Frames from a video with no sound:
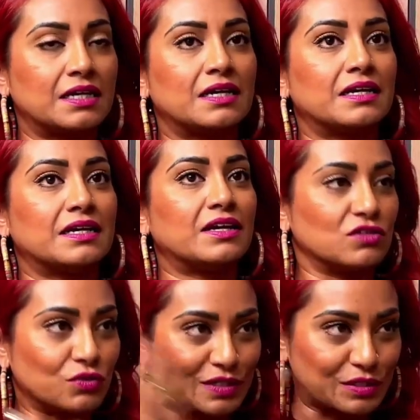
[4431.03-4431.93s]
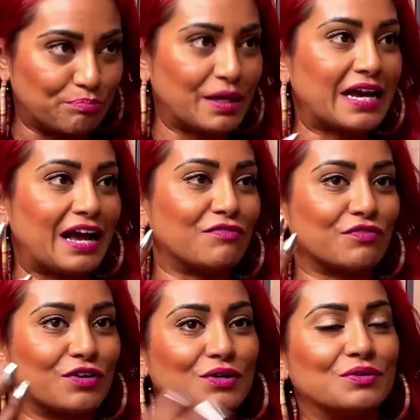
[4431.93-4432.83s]
He also has a big
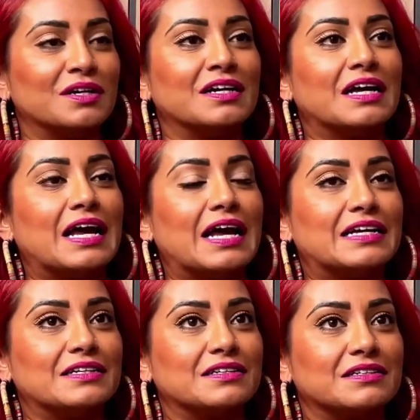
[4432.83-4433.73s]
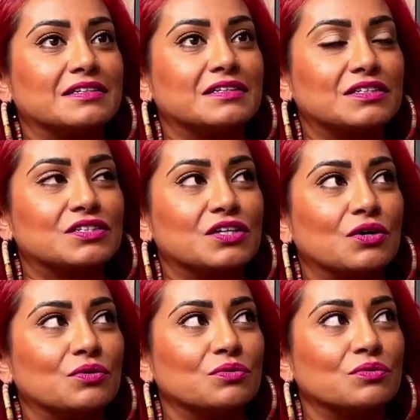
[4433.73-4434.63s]
afro. And so,